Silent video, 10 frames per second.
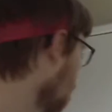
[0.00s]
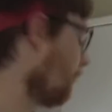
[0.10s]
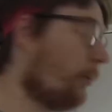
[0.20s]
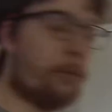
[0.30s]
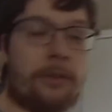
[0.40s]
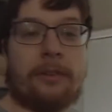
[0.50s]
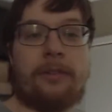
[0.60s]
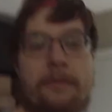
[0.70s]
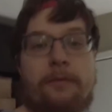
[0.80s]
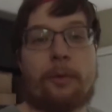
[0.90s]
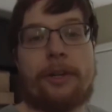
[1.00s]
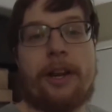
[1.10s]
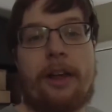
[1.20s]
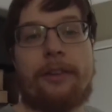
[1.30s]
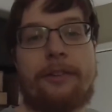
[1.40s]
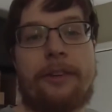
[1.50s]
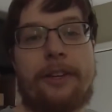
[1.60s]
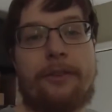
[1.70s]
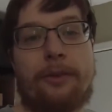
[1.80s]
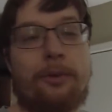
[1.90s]
So $40
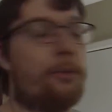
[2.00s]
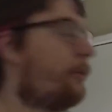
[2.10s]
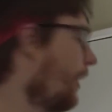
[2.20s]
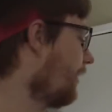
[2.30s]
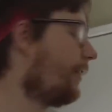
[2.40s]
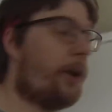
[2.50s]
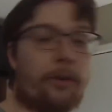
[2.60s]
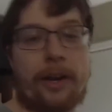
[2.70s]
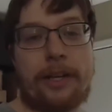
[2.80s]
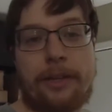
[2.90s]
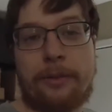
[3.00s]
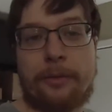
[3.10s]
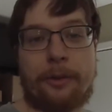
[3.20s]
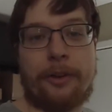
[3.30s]
into $80 already,